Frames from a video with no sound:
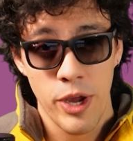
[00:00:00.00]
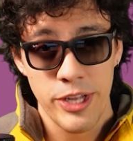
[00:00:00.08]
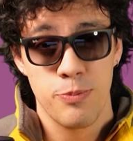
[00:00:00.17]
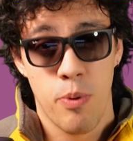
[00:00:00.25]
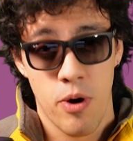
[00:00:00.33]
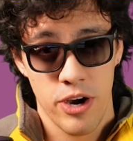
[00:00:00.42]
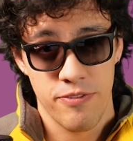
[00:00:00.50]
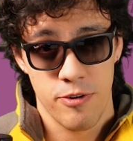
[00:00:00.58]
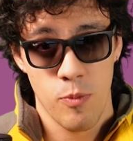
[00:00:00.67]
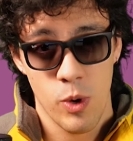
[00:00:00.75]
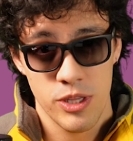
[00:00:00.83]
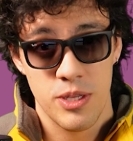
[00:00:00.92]
which part
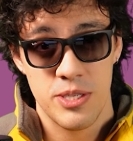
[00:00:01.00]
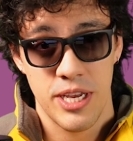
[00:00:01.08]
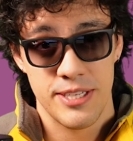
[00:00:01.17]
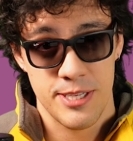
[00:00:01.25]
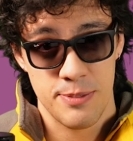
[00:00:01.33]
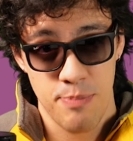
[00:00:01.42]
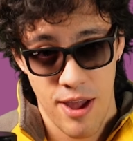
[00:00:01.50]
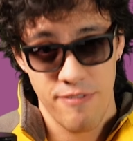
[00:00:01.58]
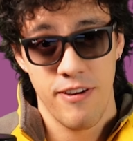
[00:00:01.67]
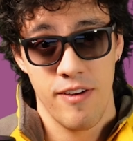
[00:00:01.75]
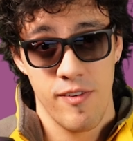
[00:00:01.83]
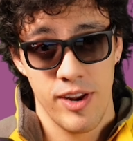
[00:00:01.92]
from 1 to 6 is my
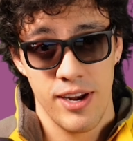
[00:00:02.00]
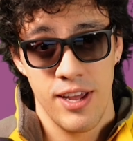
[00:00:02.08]
favorite,